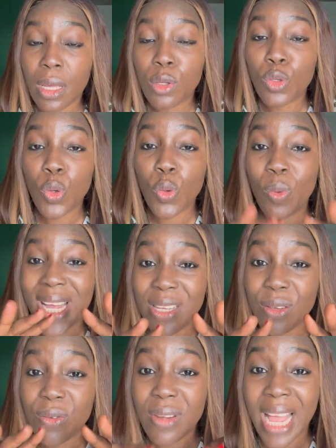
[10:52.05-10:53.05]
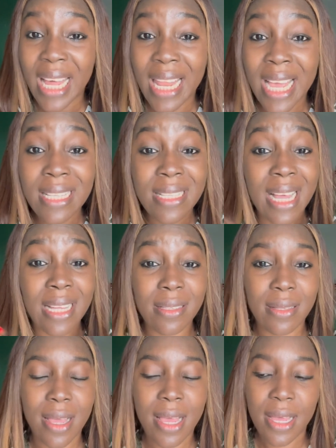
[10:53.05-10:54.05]
So when you realize
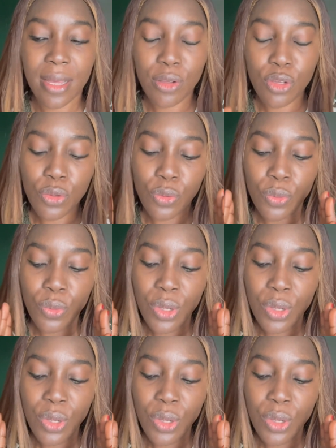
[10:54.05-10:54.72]
that, you know,